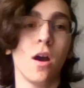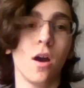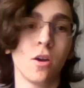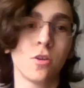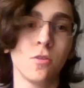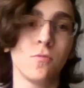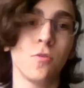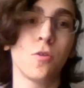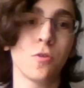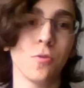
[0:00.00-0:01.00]
A good
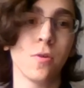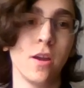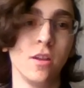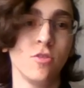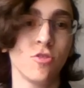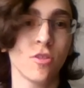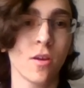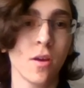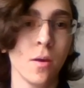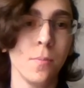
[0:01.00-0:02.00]
vocal range,
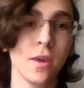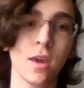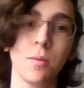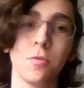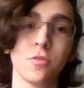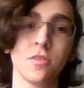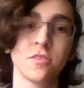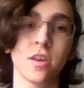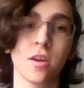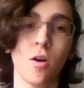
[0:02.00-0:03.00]
being able to
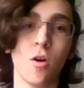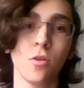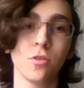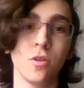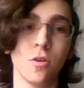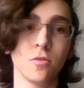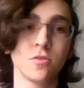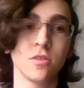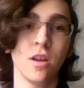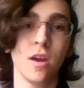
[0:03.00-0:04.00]
sing all the
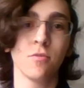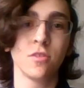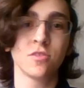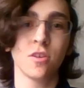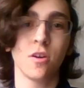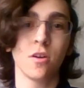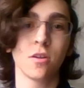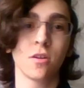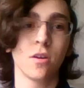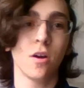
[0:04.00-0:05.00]
notes in every
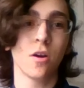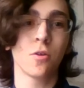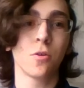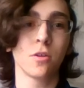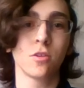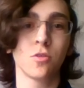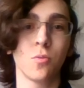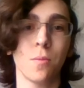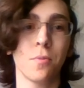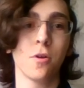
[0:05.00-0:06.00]
song according to
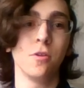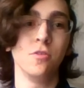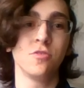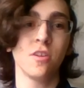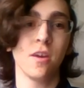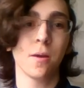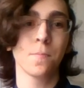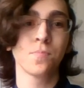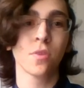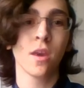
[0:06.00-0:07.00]
what part you sing,
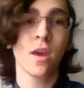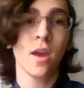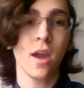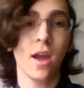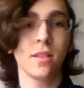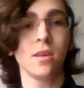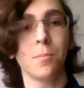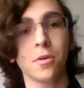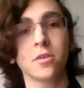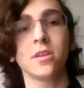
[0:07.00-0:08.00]
and the
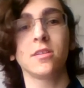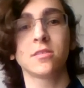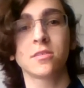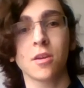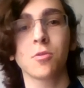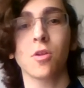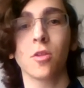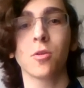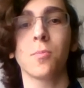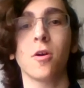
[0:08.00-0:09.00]
ability to sing with
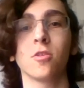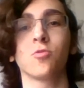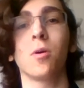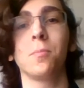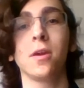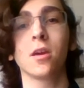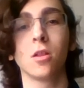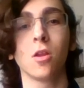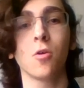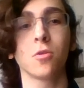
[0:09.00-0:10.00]
other parts while being
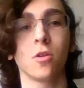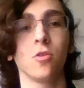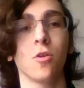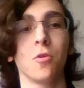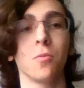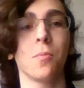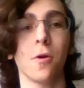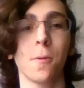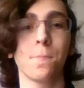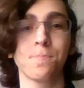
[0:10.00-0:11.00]
alone on your own part.